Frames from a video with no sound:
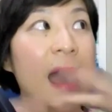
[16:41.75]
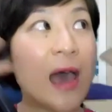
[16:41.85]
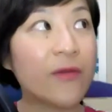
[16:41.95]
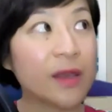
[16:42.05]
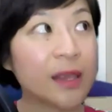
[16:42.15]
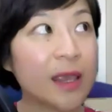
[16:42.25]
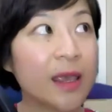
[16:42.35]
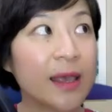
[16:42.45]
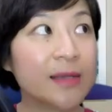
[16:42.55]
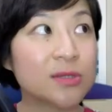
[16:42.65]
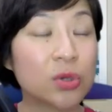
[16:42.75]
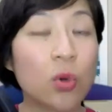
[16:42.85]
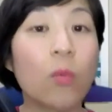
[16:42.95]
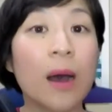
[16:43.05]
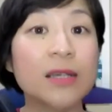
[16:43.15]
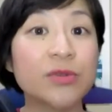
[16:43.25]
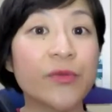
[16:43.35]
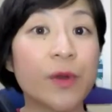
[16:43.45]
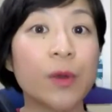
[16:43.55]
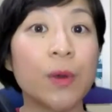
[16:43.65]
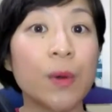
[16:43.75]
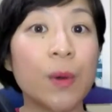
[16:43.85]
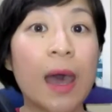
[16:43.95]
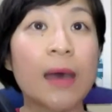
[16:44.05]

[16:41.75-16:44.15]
everything is too much for you.